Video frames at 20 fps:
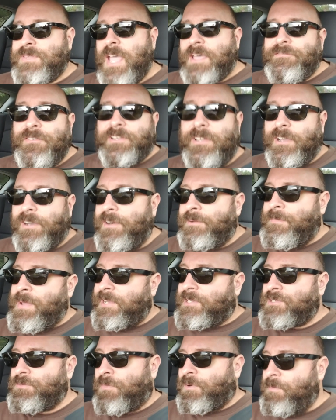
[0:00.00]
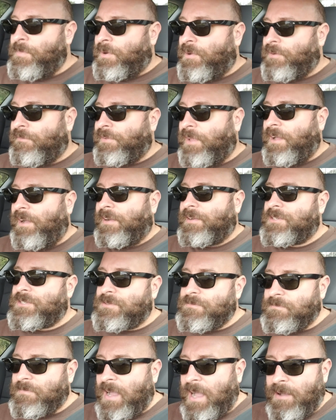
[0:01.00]
definitely going to make some more moto
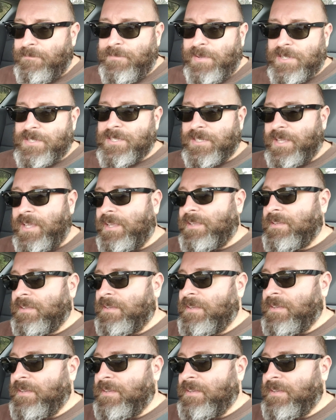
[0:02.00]
vlogs, obviously.